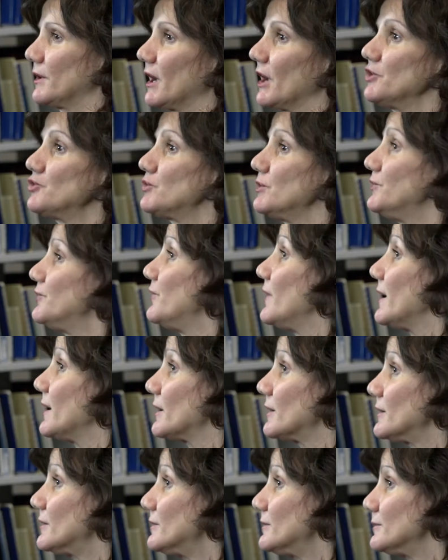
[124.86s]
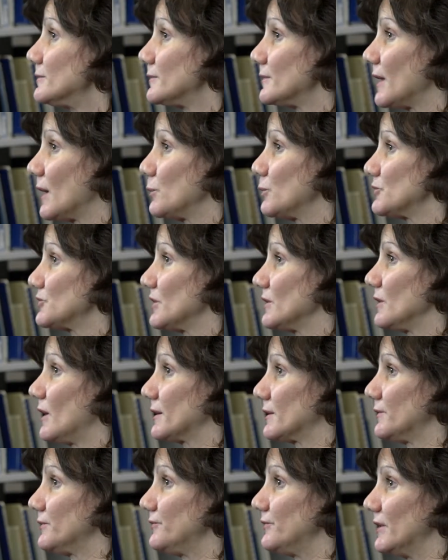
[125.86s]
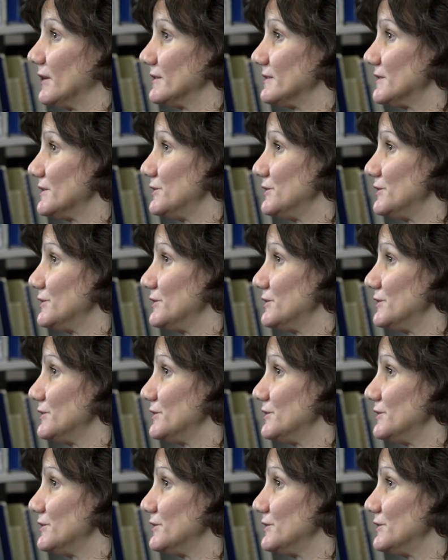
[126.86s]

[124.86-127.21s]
country fair, that was a lot of fun to